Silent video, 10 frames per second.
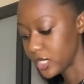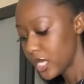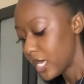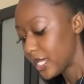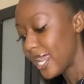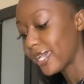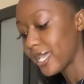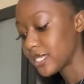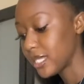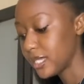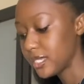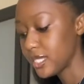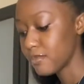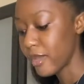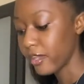Like I said, this
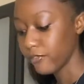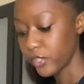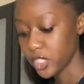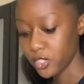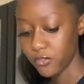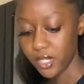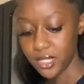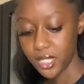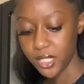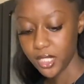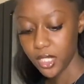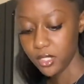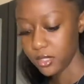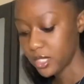is my version of lasagna.